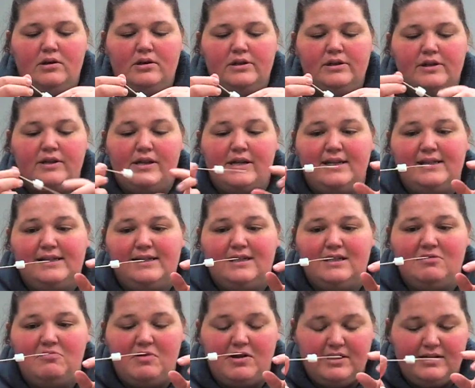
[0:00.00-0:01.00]
So this is
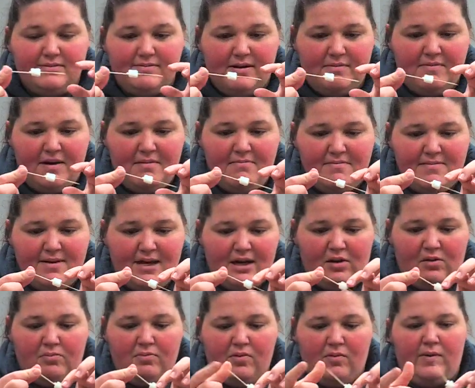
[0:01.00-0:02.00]
going to be my
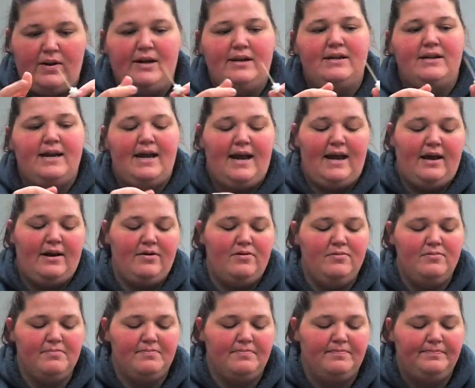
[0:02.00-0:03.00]
middle point now,